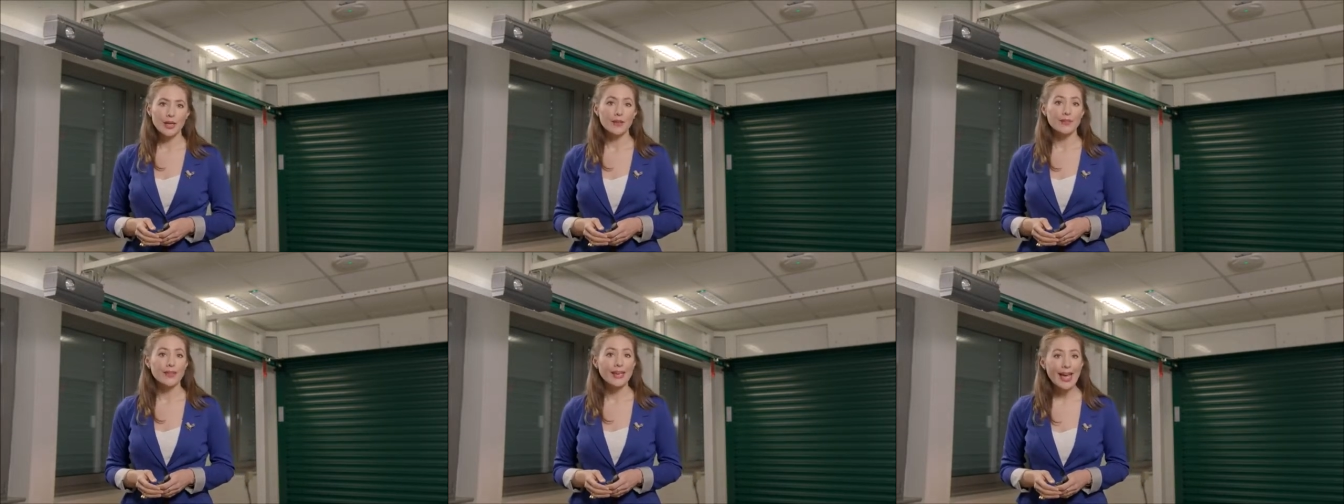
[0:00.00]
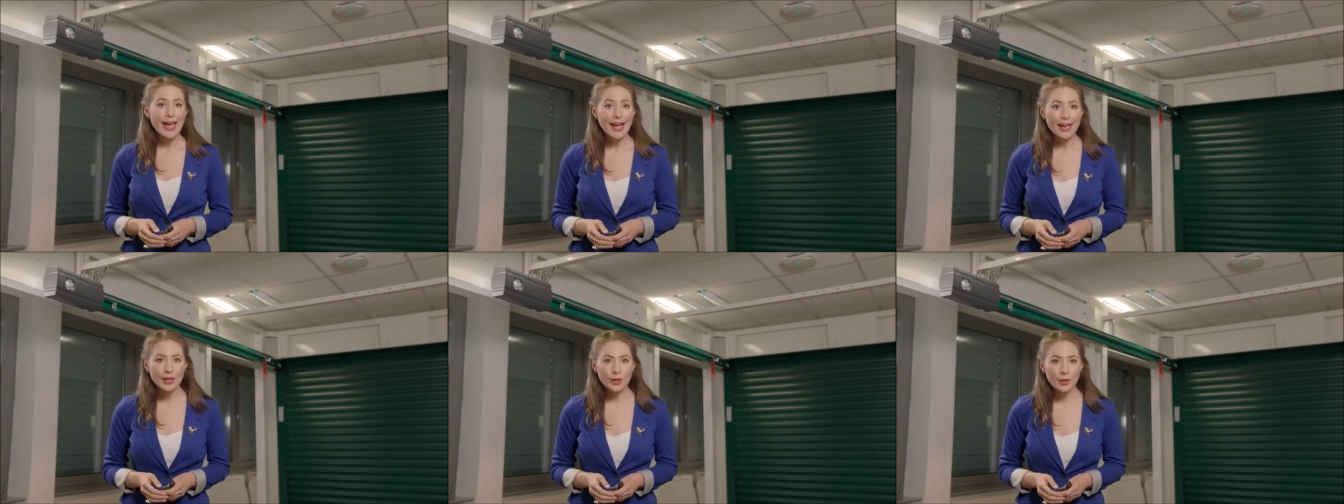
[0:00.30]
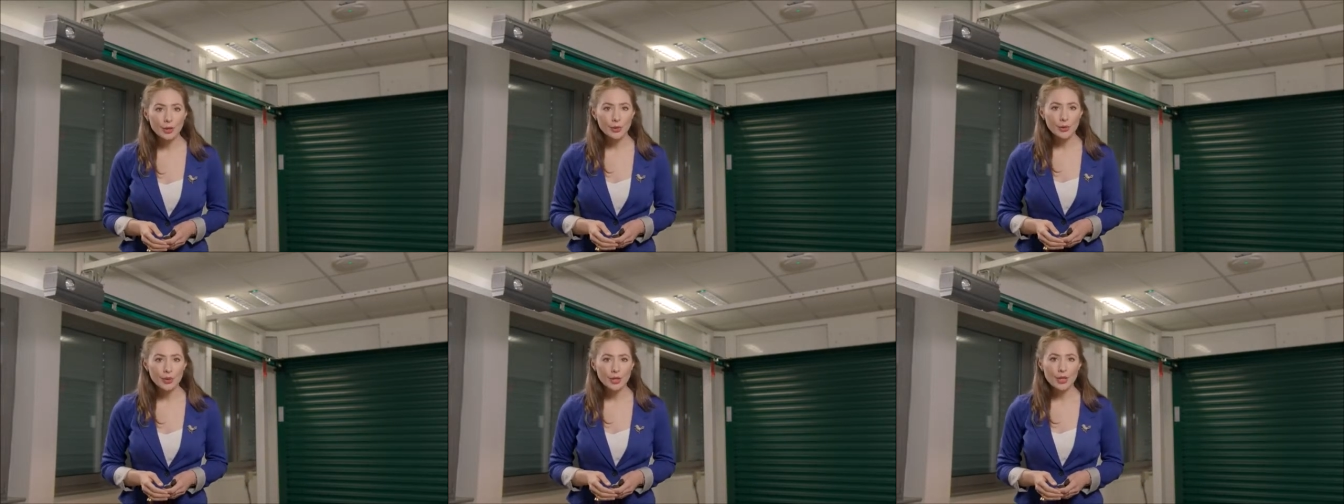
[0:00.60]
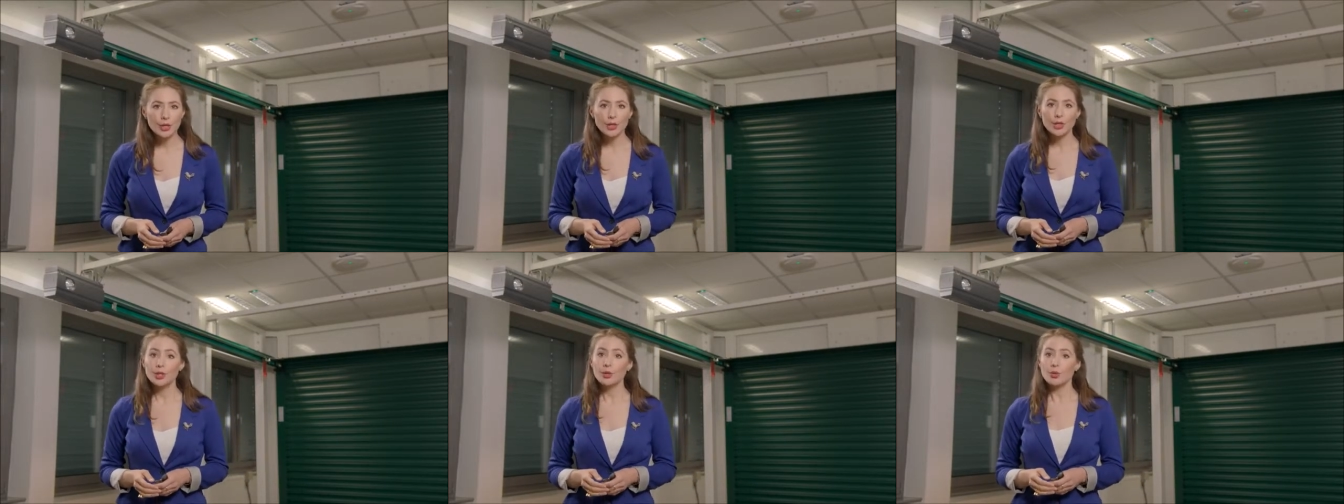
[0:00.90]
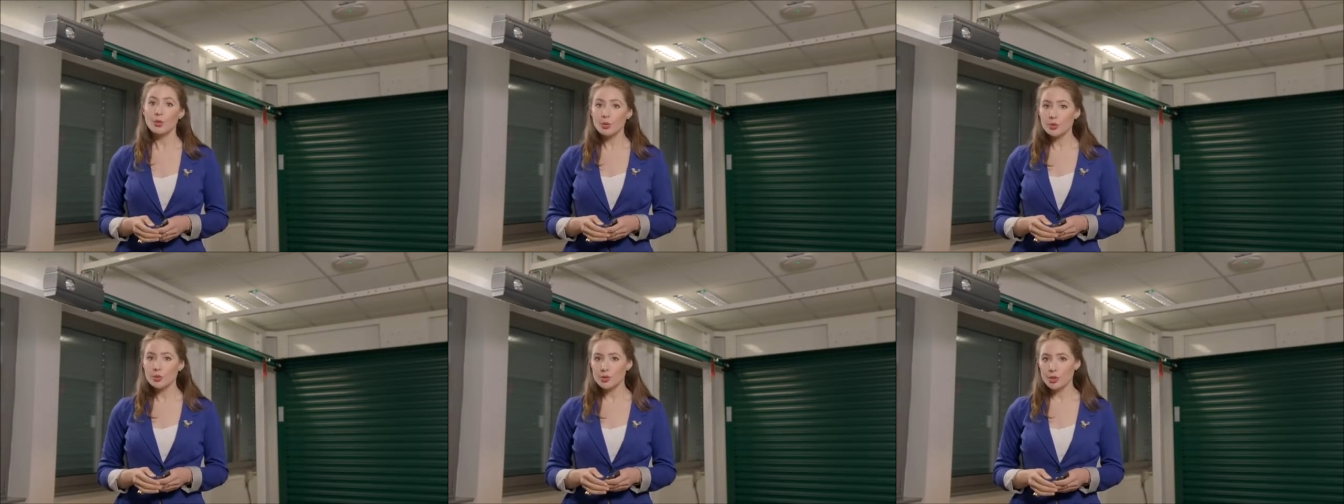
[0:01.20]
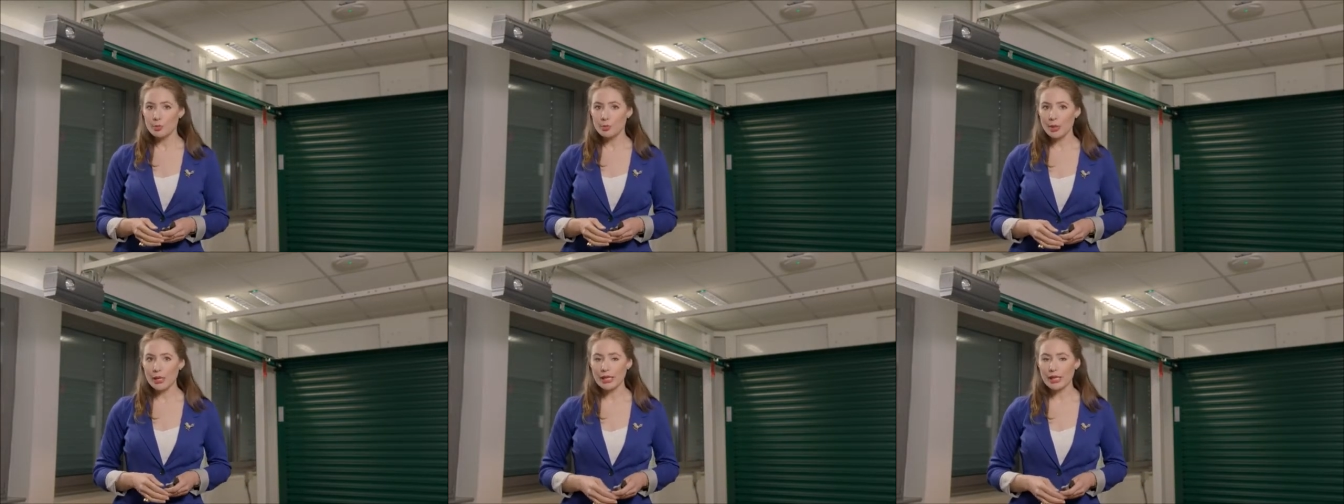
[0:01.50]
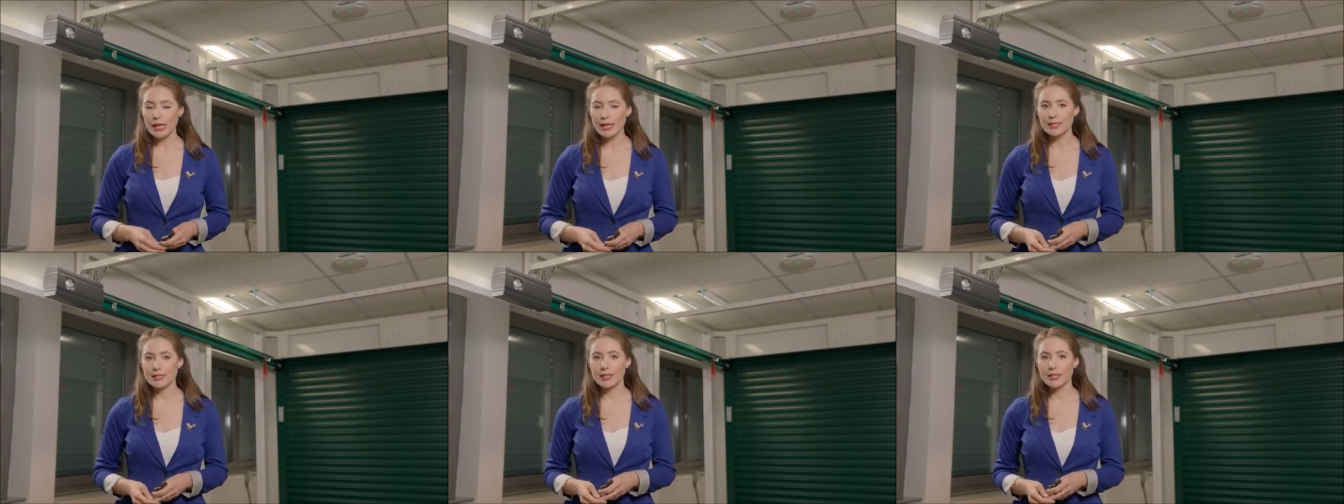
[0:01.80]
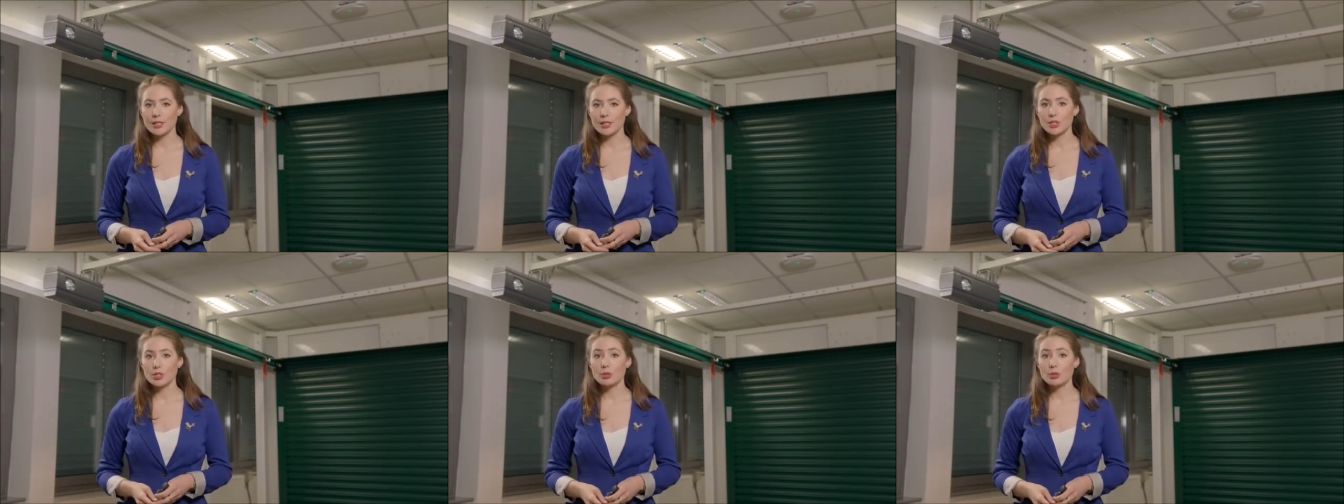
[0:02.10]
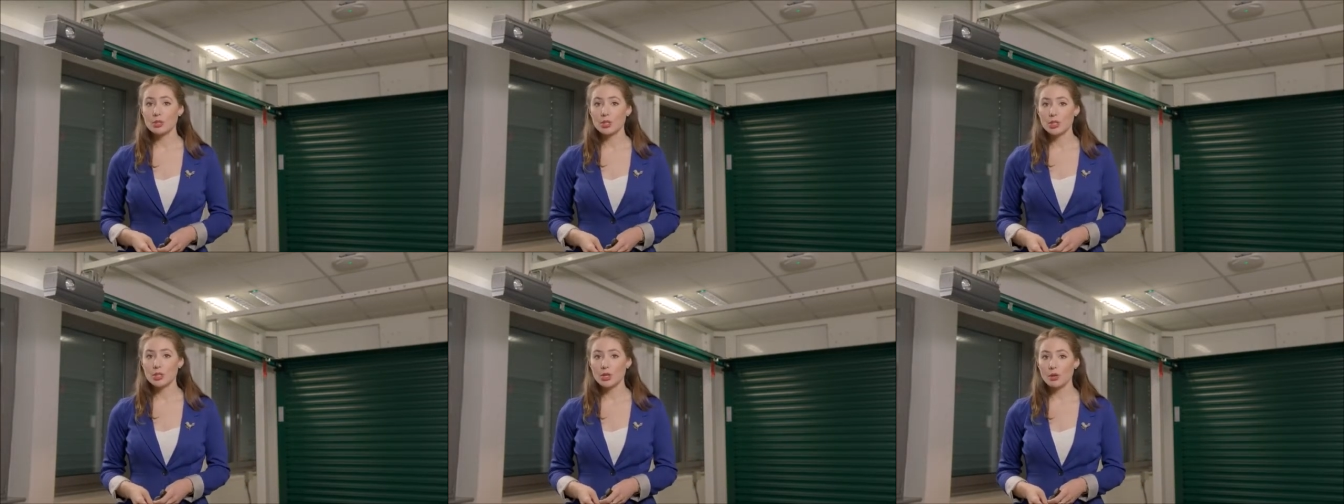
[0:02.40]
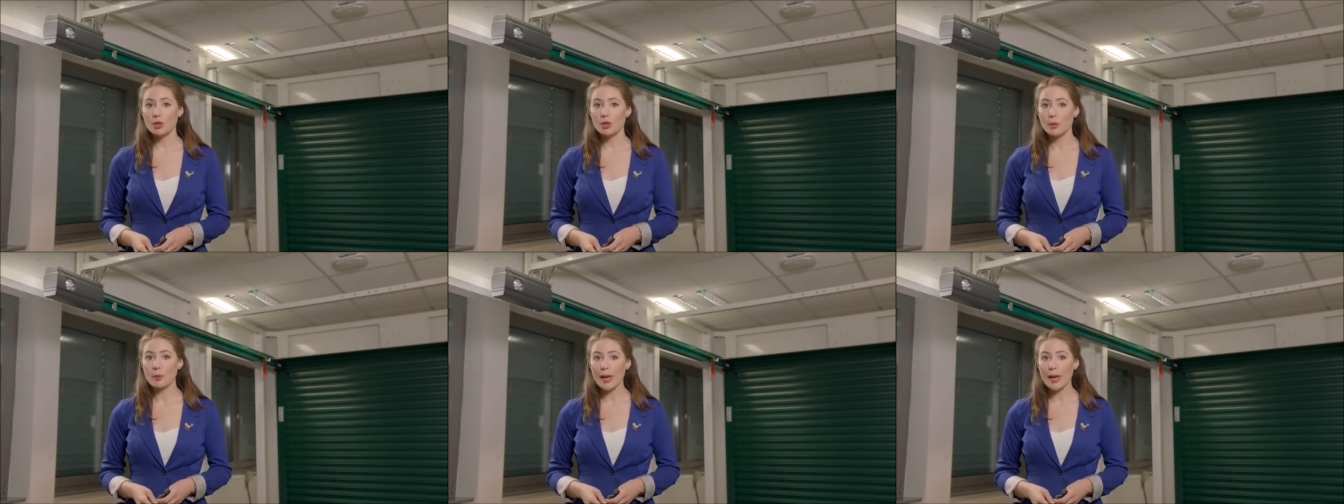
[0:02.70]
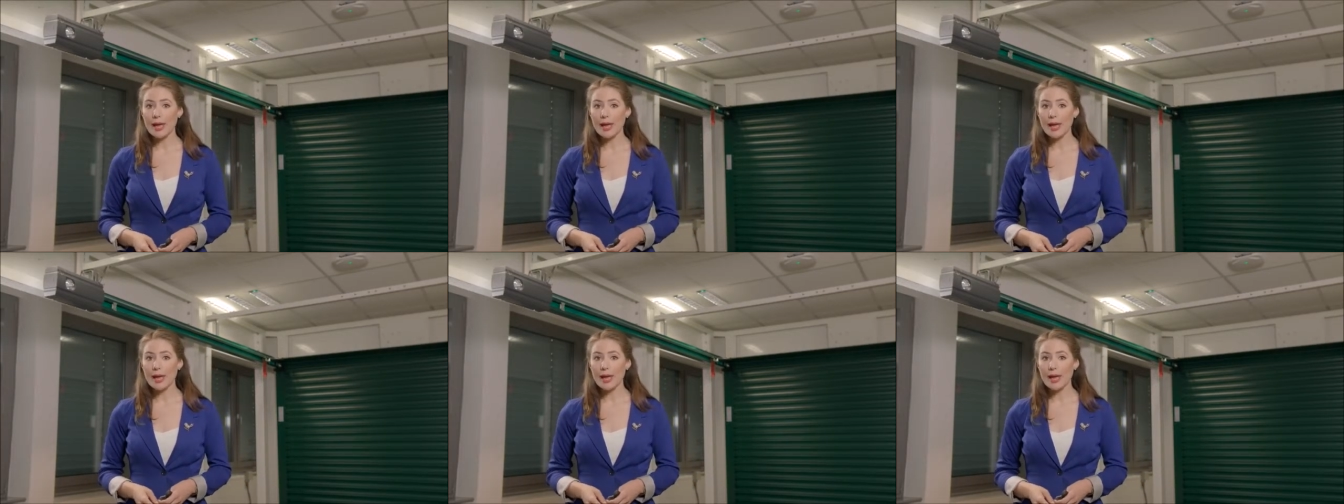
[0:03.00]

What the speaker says: And the Accu can also be connected to a solar